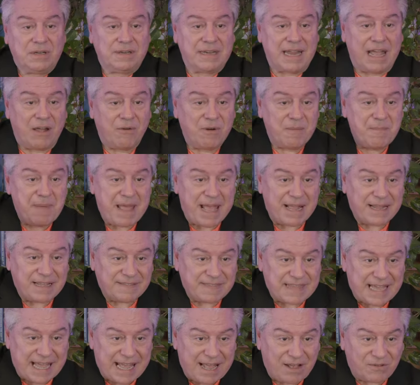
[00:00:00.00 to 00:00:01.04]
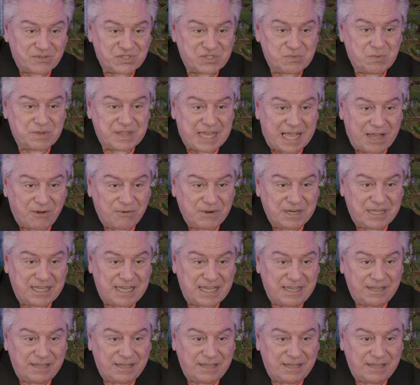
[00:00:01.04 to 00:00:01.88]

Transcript: Now we're back at the house with Howard